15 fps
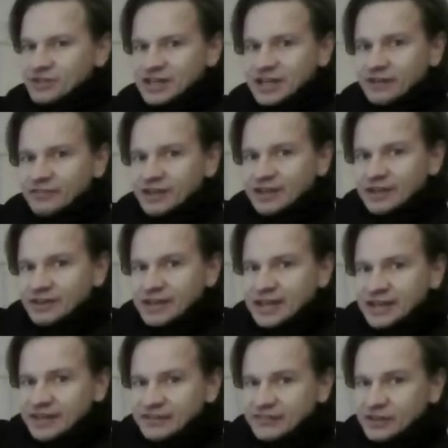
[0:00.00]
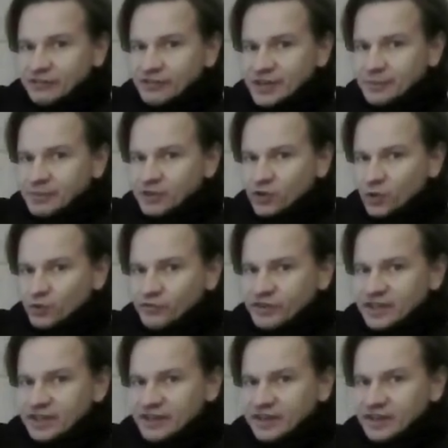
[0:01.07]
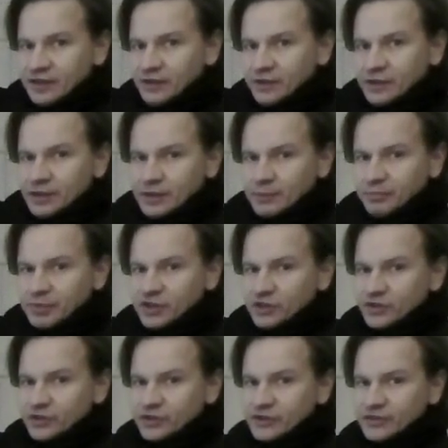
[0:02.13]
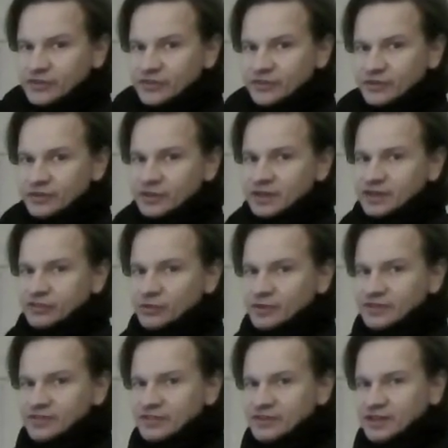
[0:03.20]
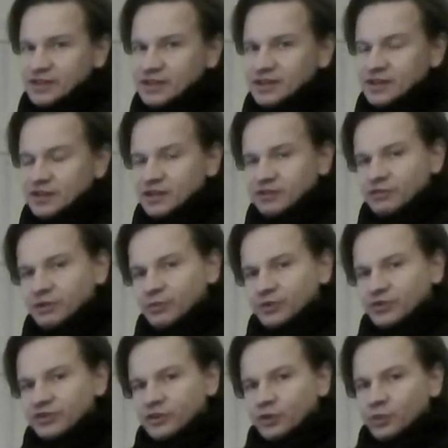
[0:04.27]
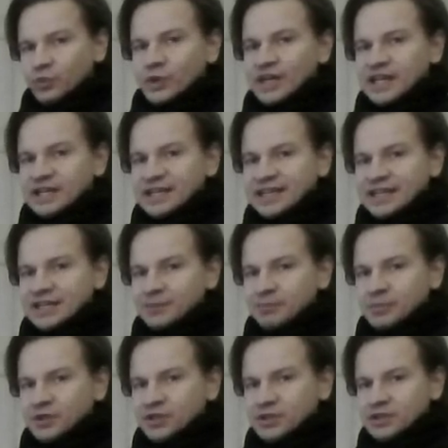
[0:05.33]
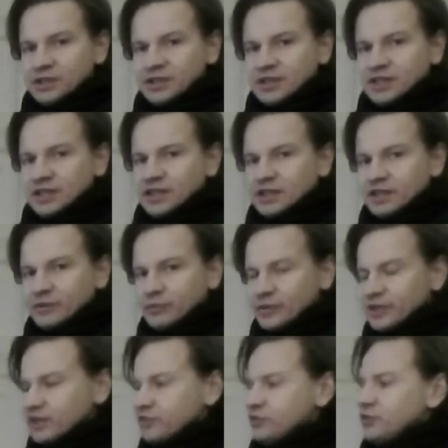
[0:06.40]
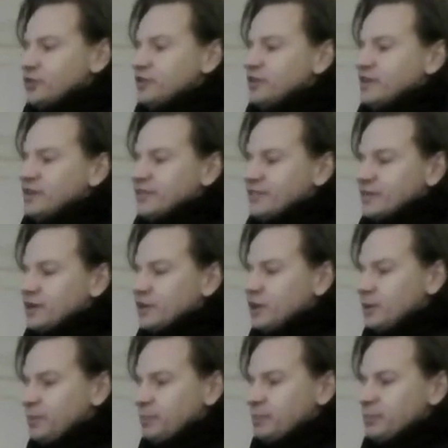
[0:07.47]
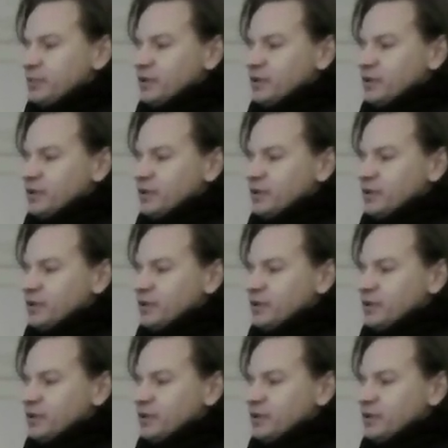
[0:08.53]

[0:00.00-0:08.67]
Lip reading: to have extra fabric over here, because as you can see, if I want a wide lapel, when I turn this up,